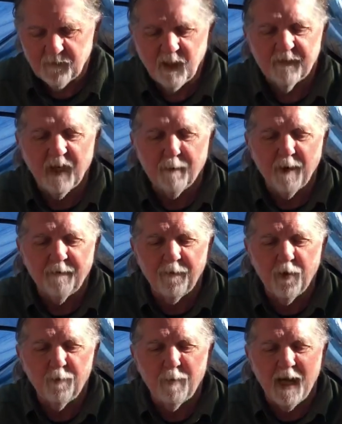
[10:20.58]
I've got my
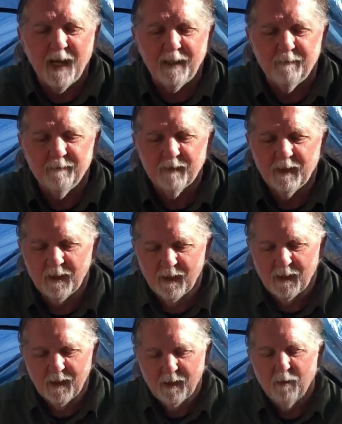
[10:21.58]
food bag.
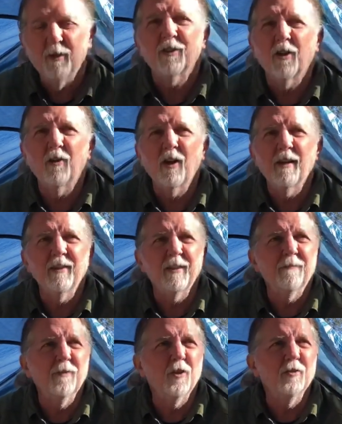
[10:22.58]
But you don't have any
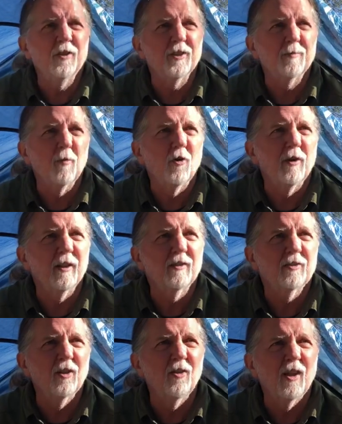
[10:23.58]
food this morning,
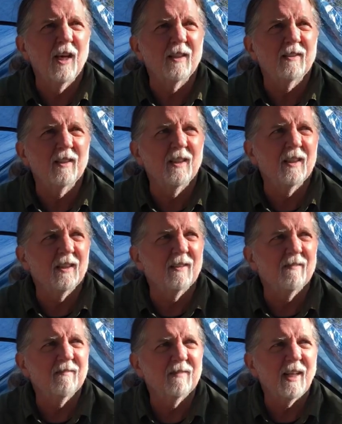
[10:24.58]
so that
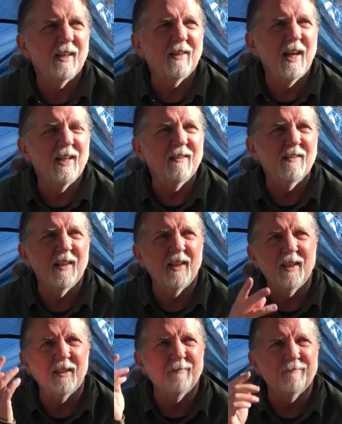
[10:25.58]

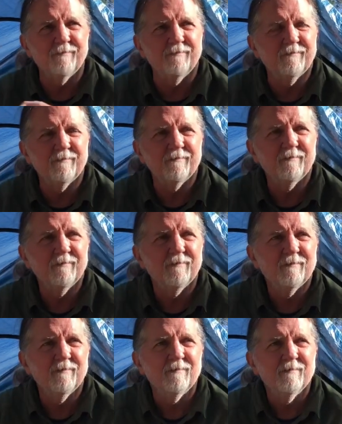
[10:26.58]
18
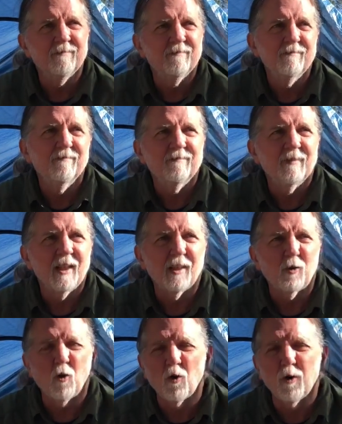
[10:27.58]
and a
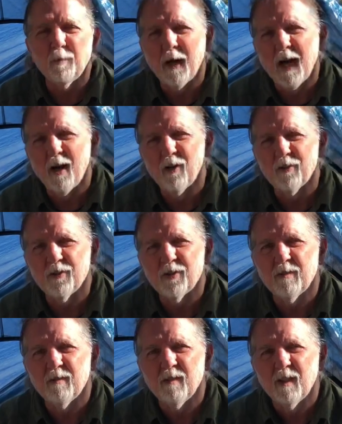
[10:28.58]
quarter pounds,
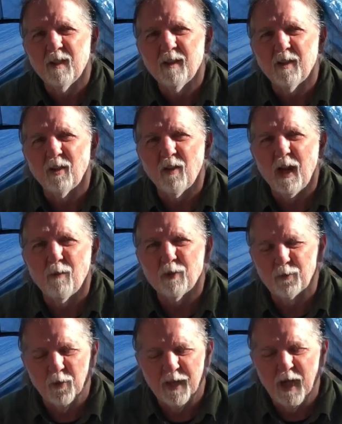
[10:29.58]
you know, that was
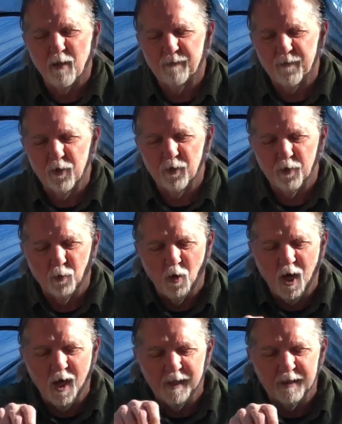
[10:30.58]
without food or
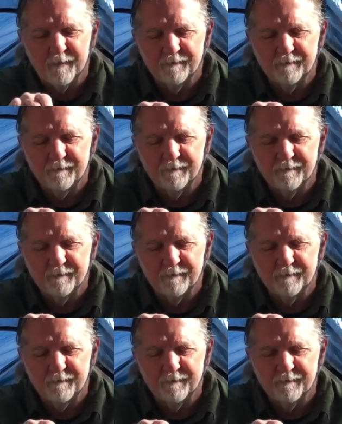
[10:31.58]
water.